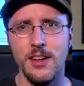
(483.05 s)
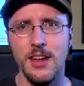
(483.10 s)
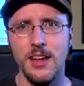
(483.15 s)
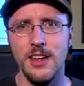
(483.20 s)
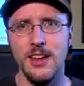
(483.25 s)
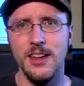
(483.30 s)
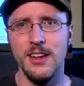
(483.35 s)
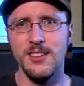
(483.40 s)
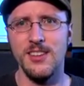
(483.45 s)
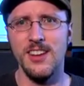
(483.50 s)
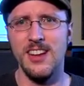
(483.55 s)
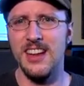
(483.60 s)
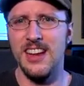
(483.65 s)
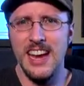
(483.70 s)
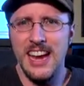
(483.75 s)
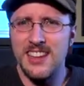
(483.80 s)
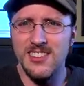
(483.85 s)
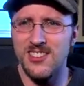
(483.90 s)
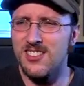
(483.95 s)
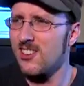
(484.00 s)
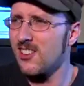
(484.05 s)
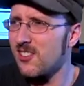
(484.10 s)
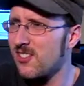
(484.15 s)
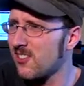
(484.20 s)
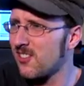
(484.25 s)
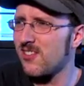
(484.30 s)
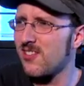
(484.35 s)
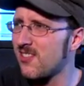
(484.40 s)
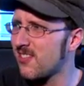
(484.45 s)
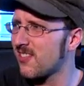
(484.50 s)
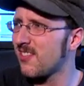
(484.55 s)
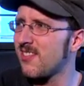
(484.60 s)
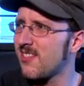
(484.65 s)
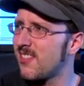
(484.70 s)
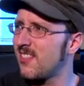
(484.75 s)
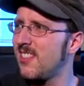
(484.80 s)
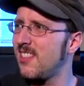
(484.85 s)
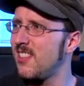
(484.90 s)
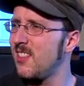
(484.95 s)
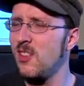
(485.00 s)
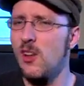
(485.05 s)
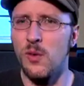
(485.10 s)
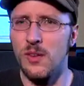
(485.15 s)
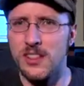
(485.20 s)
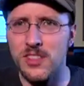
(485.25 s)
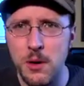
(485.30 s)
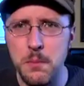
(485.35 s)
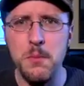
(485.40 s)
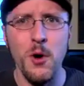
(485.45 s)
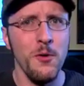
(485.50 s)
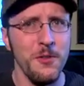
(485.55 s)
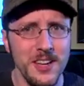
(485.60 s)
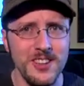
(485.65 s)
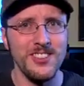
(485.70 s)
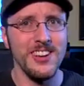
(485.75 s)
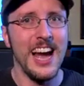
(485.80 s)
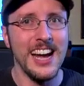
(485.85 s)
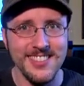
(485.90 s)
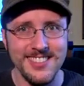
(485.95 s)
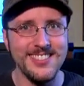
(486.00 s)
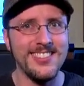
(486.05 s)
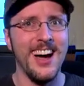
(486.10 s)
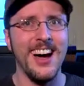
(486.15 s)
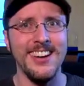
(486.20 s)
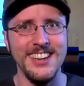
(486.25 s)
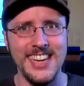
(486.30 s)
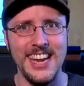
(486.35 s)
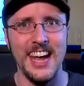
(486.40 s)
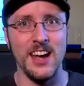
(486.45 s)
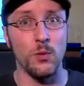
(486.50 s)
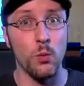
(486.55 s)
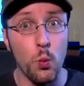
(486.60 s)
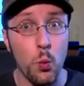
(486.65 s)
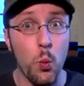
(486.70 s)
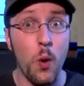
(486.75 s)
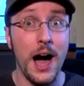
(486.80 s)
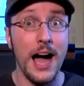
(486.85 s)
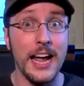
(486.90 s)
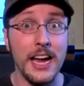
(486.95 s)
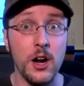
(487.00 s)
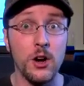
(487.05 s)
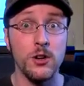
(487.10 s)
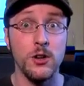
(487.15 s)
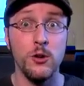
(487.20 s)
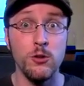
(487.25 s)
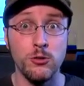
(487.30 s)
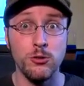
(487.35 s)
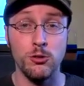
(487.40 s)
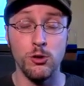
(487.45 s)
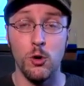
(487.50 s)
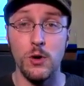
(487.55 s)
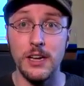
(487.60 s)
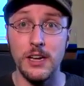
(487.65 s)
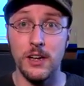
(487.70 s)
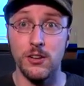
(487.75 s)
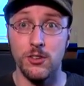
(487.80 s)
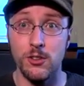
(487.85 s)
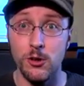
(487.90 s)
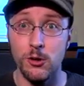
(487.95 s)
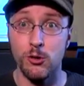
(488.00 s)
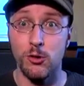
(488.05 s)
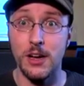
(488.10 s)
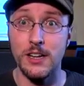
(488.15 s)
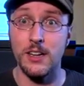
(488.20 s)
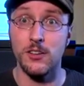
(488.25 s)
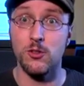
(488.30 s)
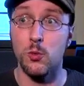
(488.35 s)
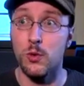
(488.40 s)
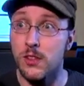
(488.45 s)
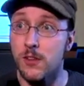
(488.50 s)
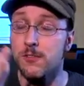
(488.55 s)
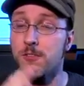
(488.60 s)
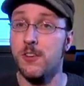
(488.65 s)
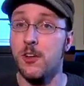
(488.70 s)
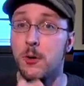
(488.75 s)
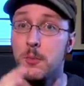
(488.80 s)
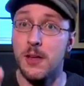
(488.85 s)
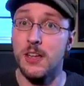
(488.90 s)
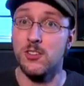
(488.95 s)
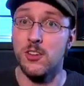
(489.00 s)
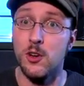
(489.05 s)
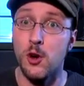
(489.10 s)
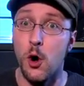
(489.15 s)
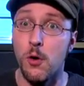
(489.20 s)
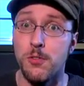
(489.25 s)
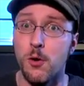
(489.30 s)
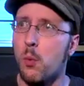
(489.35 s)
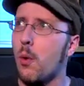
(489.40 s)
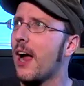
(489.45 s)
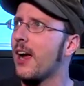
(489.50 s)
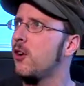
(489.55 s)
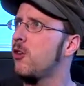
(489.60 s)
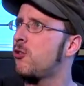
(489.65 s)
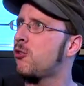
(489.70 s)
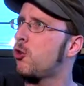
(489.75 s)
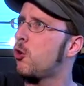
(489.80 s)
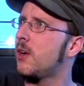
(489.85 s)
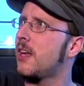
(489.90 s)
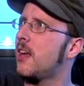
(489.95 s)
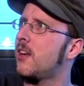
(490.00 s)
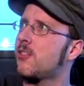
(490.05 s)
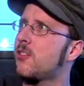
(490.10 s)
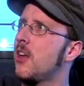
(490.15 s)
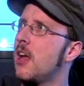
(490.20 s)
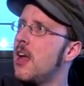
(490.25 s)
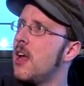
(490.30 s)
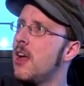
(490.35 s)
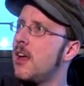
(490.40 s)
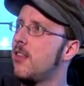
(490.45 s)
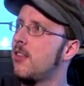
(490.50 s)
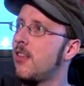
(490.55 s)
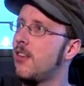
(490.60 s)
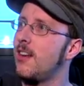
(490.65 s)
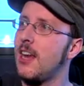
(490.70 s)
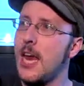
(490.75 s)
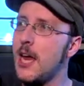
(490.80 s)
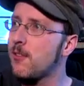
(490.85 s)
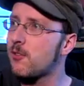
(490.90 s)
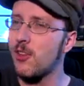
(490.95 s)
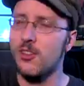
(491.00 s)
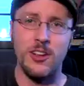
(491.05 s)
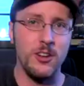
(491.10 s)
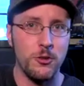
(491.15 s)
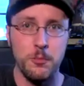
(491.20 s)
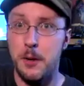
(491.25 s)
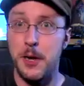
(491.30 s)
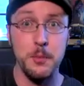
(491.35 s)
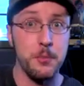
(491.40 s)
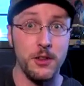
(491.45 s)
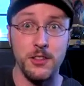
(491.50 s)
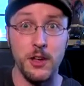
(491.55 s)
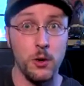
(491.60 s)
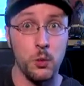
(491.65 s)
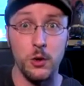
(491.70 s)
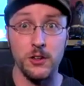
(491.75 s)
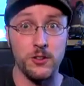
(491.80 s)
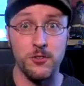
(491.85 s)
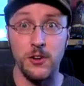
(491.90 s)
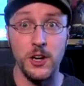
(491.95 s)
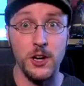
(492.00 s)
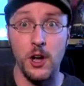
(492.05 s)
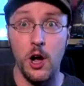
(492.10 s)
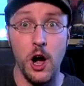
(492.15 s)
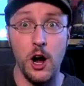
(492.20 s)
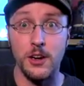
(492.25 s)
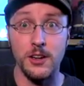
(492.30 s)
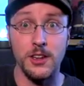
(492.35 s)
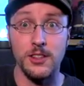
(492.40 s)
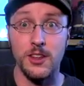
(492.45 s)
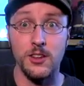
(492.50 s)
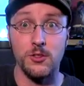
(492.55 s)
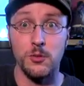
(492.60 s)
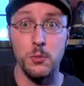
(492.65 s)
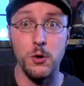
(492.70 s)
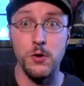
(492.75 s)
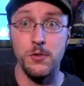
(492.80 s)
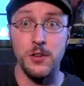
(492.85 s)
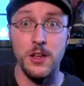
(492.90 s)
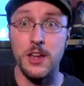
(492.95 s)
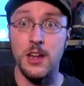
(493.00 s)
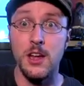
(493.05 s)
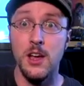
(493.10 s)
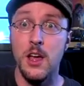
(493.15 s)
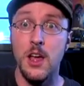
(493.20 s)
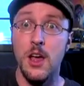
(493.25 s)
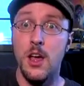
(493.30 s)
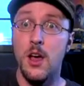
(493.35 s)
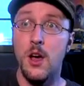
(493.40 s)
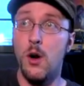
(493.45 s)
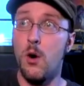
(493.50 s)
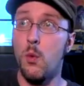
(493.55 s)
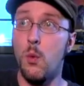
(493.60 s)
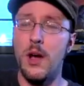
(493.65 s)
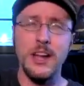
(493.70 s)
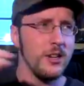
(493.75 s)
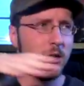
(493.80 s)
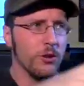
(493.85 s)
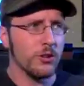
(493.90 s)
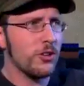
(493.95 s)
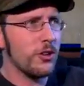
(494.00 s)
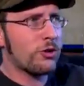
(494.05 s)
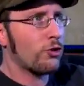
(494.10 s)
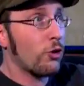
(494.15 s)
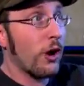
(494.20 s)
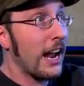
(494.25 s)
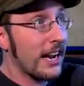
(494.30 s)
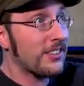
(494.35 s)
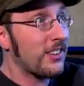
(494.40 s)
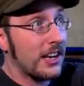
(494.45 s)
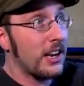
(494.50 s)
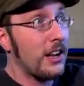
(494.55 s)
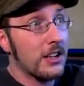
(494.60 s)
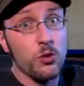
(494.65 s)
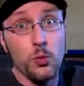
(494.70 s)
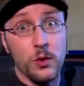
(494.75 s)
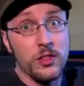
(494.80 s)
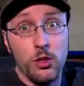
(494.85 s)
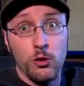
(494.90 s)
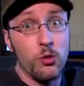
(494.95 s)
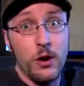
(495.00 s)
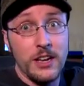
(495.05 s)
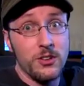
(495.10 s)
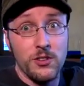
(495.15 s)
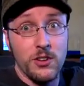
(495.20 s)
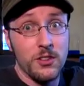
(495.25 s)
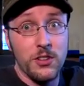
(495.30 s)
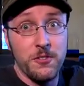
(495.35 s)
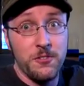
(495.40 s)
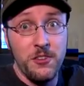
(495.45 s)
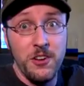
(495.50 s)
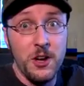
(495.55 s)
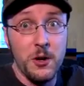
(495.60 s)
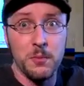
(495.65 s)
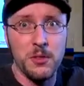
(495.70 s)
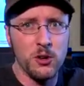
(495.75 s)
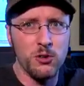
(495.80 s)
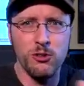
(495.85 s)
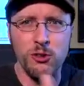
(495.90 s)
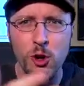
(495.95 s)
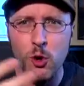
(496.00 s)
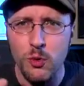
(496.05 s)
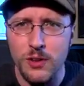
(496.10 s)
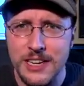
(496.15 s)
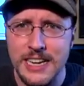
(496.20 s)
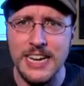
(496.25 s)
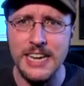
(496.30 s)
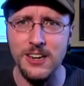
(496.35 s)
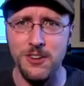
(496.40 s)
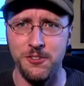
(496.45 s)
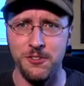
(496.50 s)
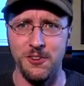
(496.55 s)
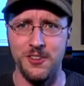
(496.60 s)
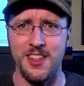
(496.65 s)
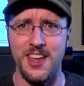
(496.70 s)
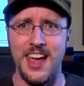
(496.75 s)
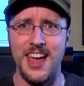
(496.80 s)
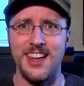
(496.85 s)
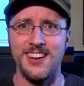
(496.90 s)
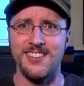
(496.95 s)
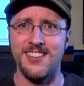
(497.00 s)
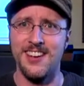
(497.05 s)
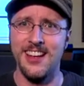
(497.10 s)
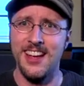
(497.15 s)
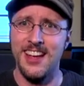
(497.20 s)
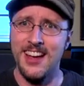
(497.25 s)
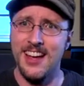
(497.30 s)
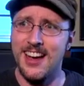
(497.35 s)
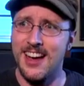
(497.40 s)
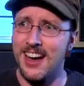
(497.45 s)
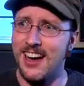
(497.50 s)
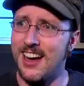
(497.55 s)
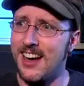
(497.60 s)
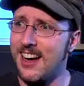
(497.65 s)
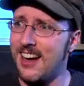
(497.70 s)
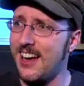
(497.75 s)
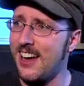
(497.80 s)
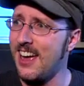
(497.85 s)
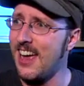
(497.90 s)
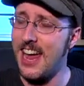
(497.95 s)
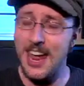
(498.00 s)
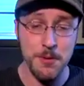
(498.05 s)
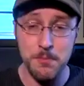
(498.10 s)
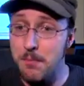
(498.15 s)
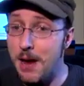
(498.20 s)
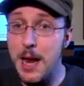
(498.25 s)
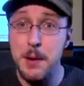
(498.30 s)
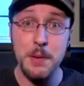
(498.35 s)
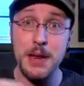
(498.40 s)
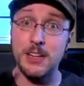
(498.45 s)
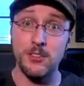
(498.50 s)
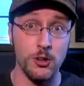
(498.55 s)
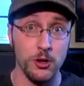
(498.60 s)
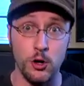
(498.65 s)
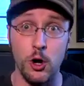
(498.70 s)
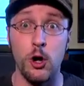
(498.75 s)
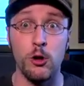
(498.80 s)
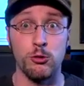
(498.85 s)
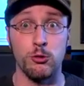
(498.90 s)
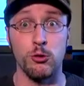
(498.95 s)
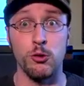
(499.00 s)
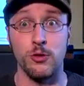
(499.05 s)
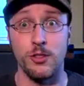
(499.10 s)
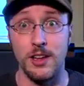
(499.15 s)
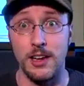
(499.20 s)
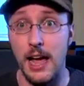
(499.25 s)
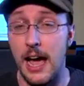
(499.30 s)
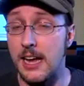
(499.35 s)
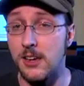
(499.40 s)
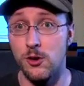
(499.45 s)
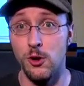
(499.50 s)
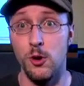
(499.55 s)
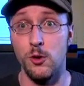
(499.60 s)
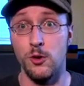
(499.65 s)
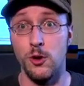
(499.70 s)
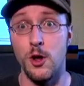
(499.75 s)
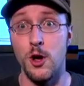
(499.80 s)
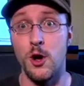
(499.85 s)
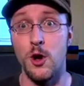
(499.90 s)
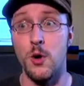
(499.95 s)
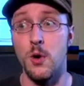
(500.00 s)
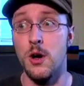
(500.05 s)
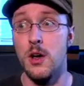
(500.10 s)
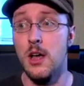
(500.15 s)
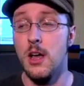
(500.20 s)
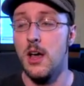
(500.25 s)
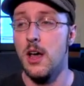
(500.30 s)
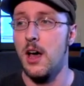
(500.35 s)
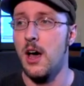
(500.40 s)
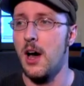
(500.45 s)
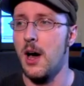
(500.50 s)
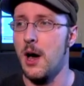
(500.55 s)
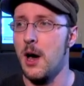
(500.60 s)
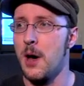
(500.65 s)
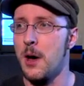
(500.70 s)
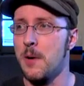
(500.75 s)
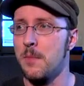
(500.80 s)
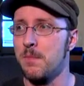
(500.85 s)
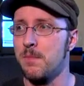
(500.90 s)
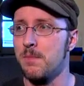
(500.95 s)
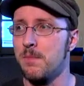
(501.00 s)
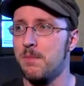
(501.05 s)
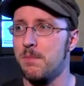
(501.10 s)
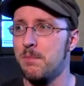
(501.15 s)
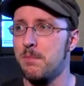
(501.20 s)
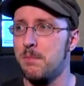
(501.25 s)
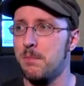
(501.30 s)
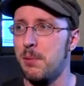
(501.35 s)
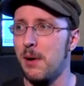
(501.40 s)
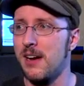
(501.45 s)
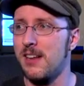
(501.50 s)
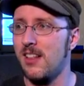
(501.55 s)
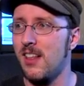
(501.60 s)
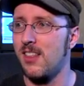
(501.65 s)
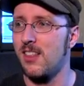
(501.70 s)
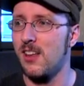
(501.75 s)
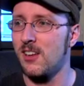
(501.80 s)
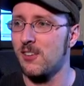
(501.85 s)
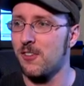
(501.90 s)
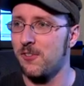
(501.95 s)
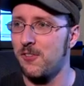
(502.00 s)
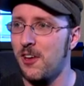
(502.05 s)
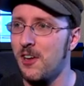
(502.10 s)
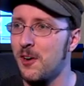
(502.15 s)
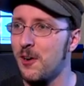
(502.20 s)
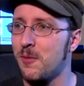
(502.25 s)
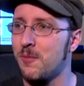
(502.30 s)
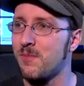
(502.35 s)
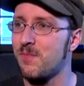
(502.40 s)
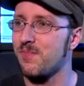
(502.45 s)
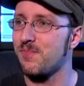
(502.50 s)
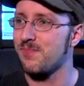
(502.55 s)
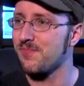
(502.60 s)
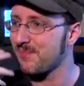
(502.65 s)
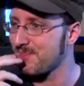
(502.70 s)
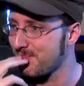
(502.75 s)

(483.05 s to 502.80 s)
It's just, no, the movie's not done yet. Why are you showing us the credits when the film isn't over? Why are you showing us the names of these people that worked very hard on this movie when you're distracting us with the rest of the film? There's no need for that. And maybe it's a cultural thing, I don't know. But this film